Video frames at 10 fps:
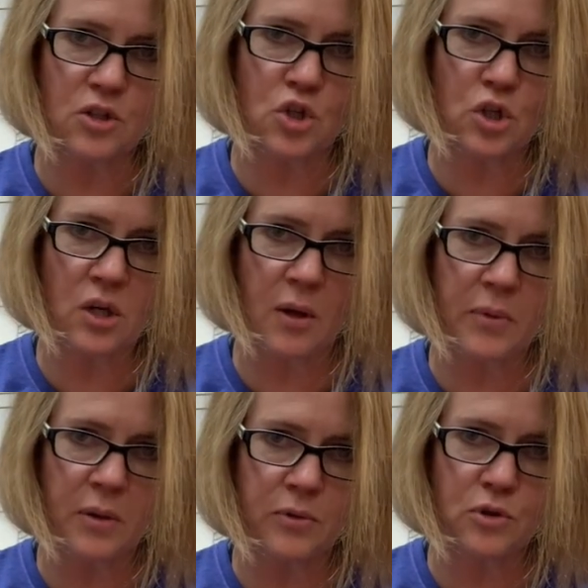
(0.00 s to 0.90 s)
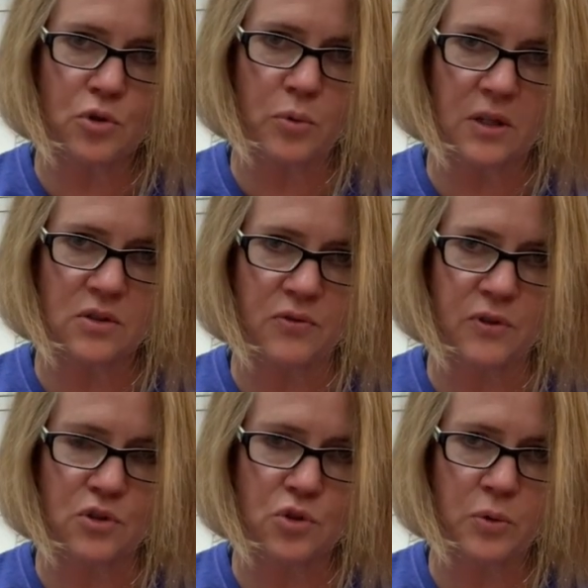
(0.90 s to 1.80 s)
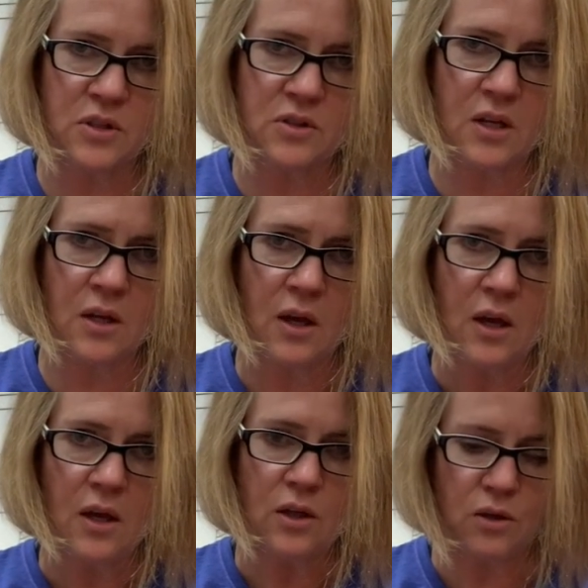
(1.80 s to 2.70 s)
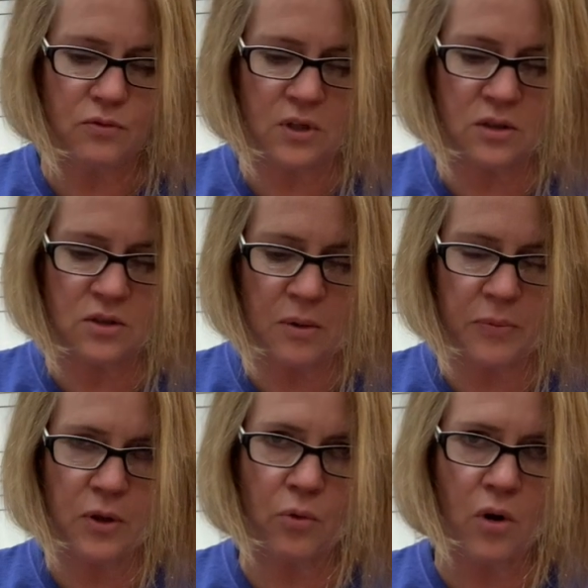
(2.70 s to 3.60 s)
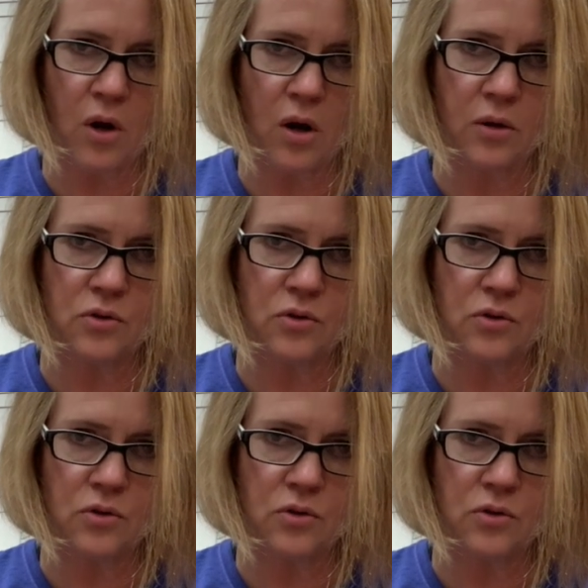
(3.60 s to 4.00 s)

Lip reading: It should not be able to twist. If it's twisting, you've done something wrong.